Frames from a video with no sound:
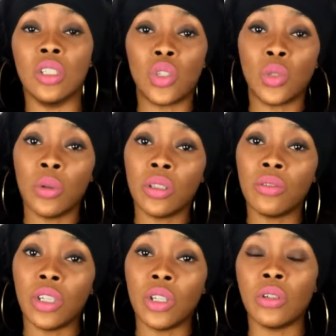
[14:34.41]
There's 2
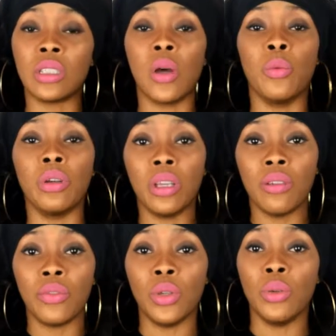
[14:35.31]
other videos that will
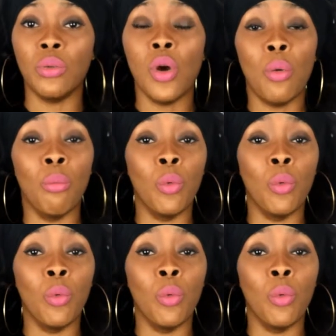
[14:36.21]
give you